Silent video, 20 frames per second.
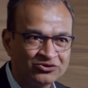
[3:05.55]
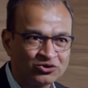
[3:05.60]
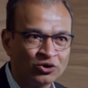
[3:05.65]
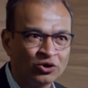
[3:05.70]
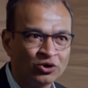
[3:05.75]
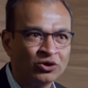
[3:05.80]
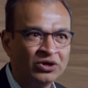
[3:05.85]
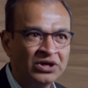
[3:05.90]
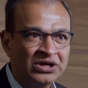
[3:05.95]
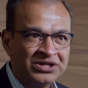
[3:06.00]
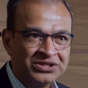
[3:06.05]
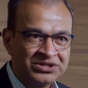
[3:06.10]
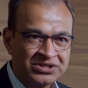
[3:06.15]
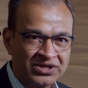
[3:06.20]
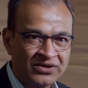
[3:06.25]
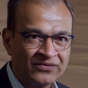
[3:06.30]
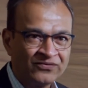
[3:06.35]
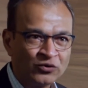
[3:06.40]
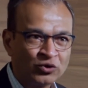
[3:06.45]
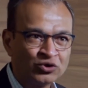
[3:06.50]
So
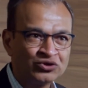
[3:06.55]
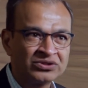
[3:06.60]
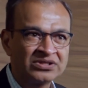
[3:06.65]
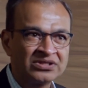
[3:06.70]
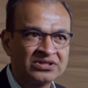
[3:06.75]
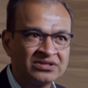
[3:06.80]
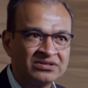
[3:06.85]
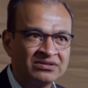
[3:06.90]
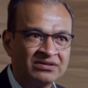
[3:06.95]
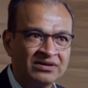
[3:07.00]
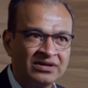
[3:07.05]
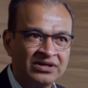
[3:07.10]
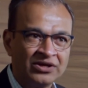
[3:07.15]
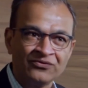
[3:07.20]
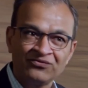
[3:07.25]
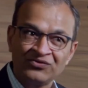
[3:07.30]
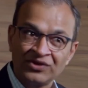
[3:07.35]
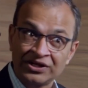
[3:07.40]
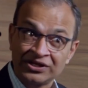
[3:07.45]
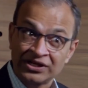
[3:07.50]
CFOs,
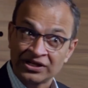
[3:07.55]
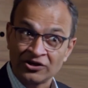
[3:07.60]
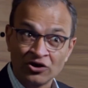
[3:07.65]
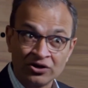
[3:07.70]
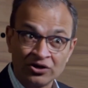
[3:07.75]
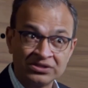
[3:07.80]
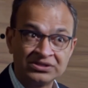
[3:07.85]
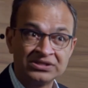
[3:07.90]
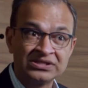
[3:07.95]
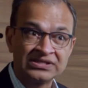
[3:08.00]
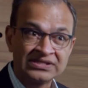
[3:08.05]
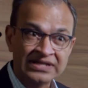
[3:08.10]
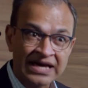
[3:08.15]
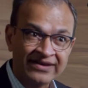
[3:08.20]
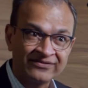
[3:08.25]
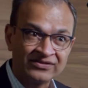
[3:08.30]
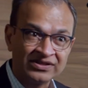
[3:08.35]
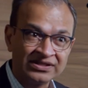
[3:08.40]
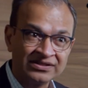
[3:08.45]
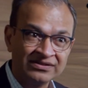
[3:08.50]
if they're technology
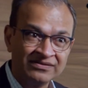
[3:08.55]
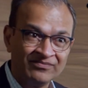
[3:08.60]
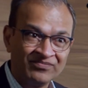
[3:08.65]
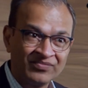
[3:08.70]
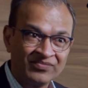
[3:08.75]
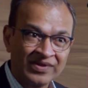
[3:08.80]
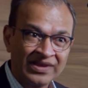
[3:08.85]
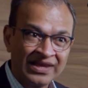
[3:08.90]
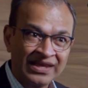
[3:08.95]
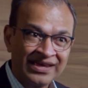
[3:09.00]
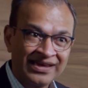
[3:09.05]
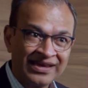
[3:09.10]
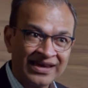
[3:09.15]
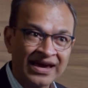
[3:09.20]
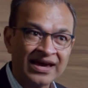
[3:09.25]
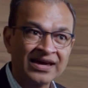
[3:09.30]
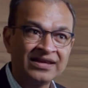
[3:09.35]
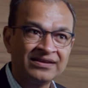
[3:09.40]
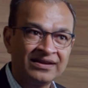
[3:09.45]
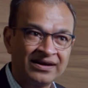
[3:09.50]
savvy
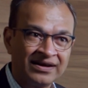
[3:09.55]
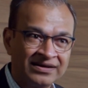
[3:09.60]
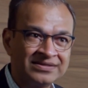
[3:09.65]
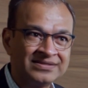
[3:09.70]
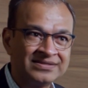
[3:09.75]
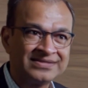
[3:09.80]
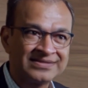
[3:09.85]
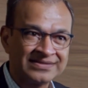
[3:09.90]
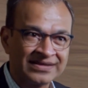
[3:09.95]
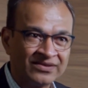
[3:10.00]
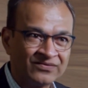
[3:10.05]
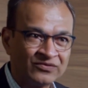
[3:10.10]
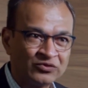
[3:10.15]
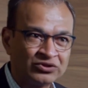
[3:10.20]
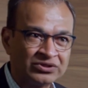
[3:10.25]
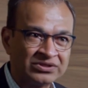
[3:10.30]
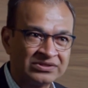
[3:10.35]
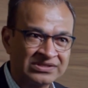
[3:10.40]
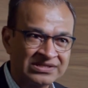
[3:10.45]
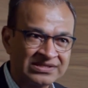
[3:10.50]
and understand
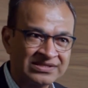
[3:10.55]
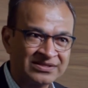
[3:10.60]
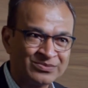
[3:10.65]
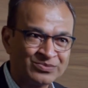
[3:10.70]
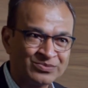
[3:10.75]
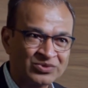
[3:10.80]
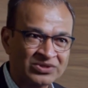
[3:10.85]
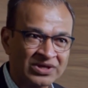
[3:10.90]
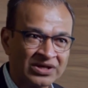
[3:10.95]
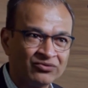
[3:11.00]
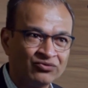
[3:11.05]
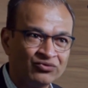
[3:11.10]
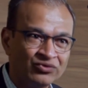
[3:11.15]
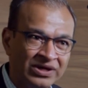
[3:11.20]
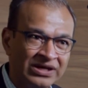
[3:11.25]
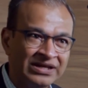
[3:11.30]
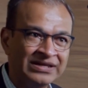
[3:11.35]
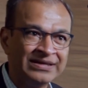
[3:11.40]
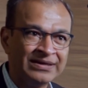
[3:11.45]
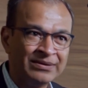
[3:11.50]
future systems, can
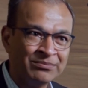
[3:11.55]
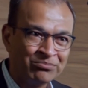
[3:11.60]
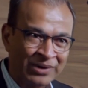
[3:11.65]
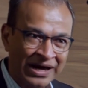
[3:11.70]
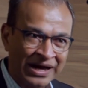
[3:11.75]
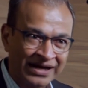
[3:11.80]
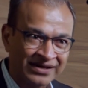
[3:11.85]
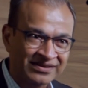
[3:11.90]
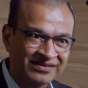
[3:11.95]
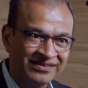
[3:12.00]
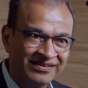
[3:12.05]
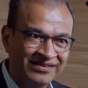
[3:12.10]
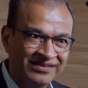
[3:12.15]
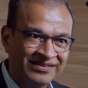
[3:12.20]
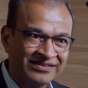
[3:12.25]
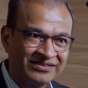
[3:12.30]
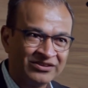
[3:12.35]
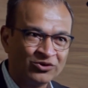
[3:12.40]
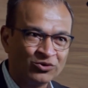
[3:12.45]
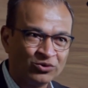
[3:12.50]
really impact
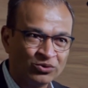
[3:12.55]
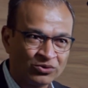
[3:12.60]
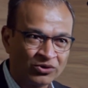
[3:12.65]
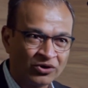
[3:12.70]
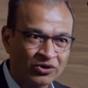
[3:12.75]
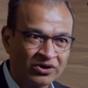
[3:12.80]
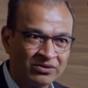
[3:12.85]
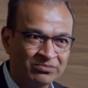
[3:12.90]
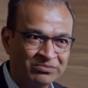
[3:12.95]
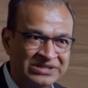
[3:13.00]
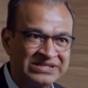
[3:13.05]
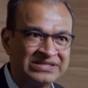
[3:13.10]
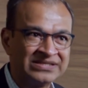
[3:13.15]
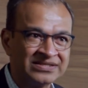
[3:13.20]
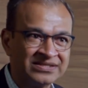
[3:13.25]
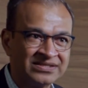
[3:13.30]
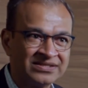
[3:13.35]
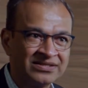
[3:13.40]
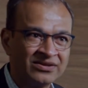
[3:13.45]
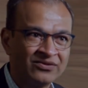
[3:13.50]
the overall
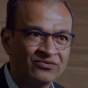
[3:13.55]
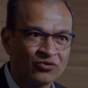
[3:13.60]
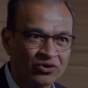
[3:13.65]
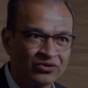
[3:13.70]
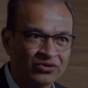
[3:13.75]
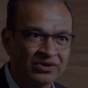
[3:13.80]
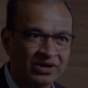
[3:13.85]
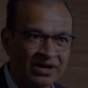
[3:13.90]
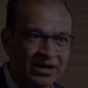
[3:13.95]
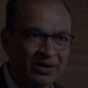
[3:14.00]
business for the